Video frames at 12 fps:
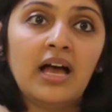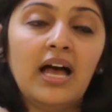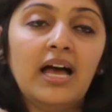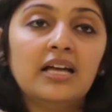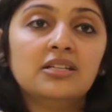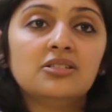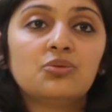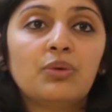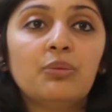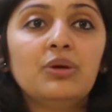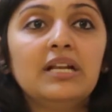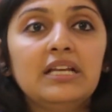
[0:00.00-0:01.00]
And
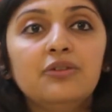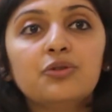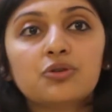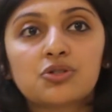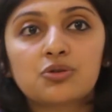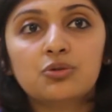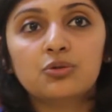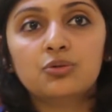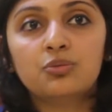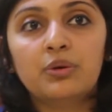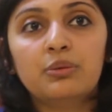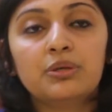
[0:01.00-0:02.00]
when we leave your
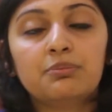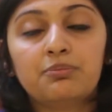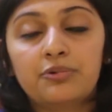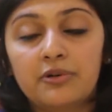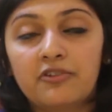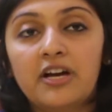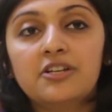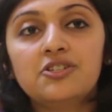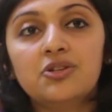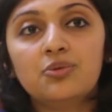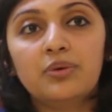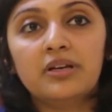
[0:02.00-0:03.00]
school, we would provide
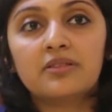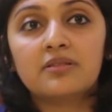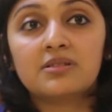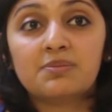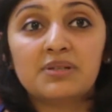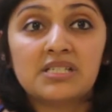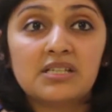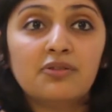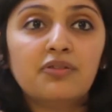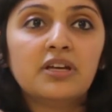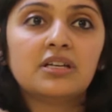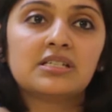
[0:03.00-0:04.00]
you with
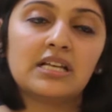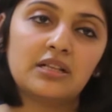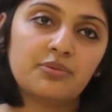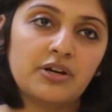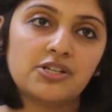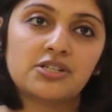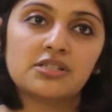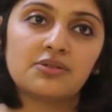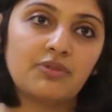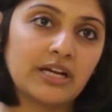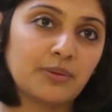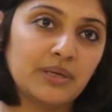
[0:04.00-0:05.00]
specific celebrations and
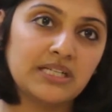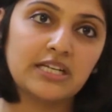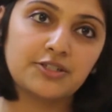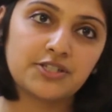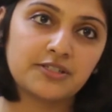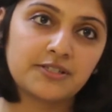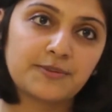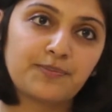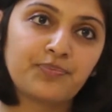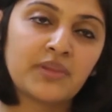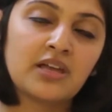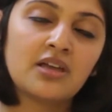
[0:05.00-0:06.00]
recommendations.
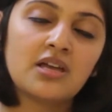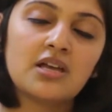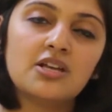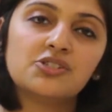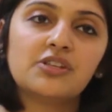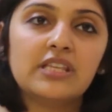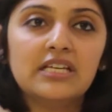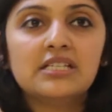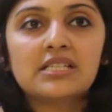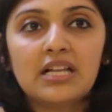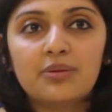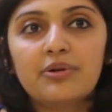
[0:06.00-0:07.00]
So these
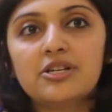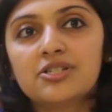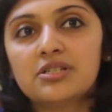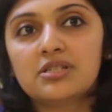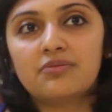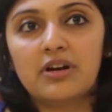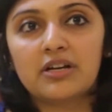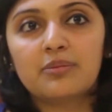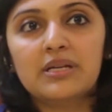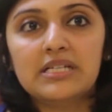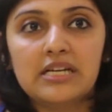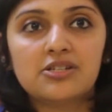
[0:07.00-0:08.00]
celebrations and
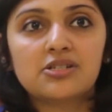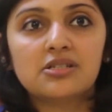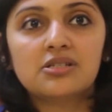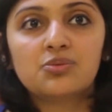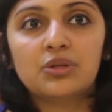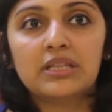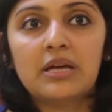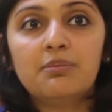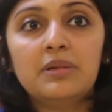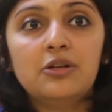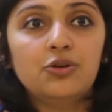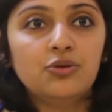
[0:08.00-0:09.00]
recommendations would then
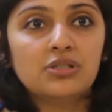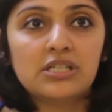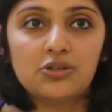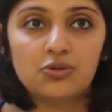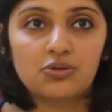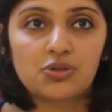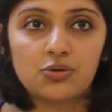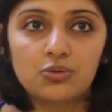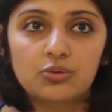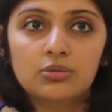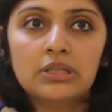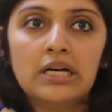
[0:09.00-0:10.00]
be used in your
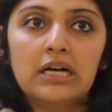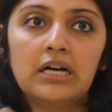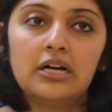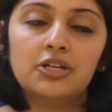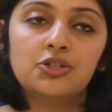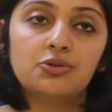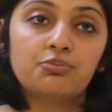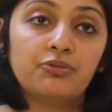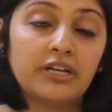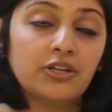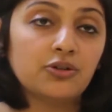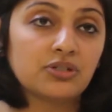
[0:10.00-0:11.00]
school. You'd
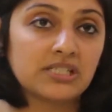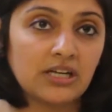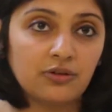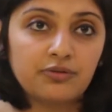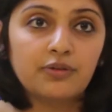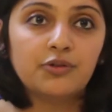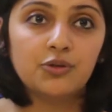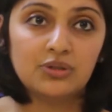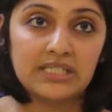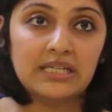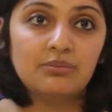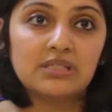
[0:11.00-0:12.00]
bring your self-review
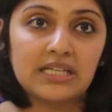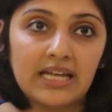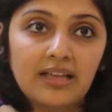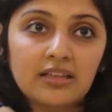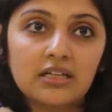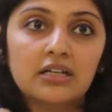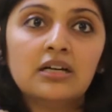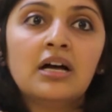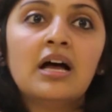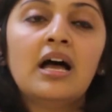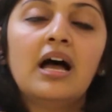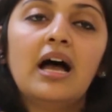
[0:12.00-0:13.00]
team together
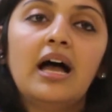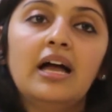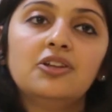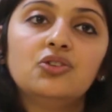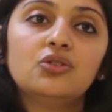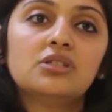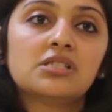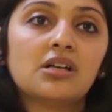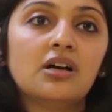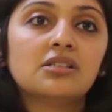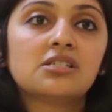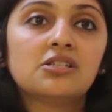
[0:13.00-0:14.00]
and you'd
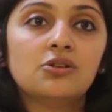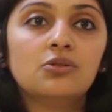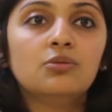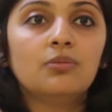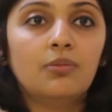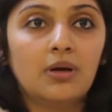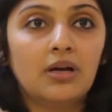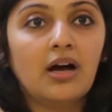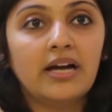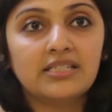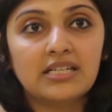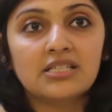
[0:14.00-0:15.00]
start to
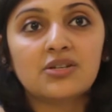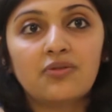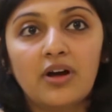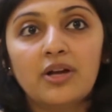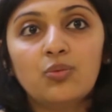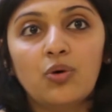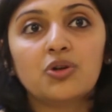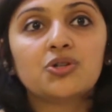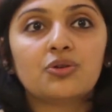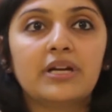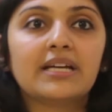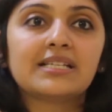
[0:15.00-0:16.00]
identify what
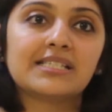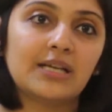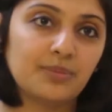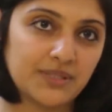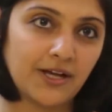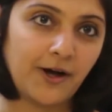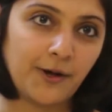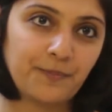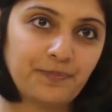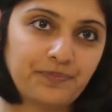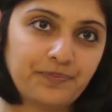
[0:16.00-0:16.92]
your next steps are.